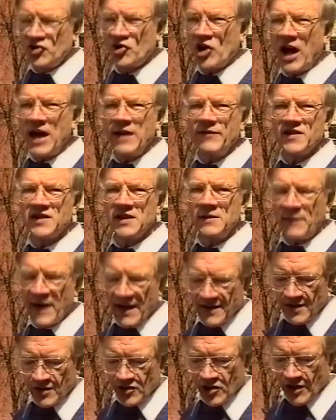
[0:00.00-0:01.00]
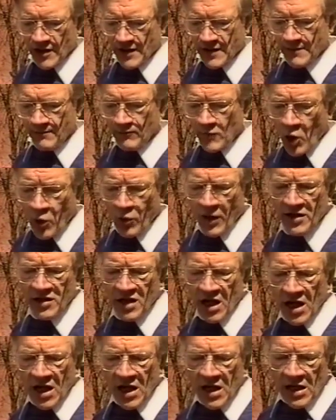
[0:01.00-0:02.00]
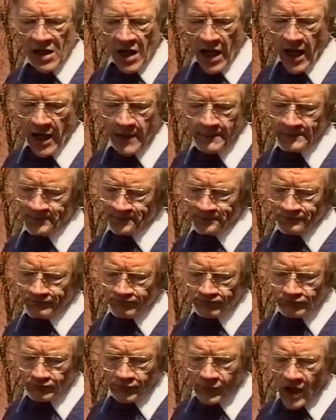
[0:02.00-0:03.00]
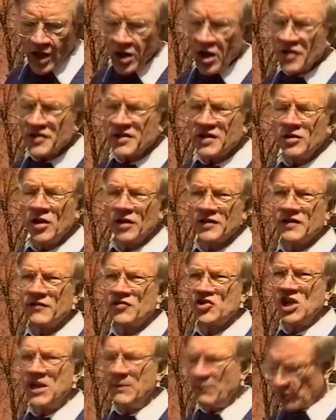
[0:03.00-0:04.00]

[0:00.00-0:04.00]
drivers and passengers. Oh, and lots and lots of sheep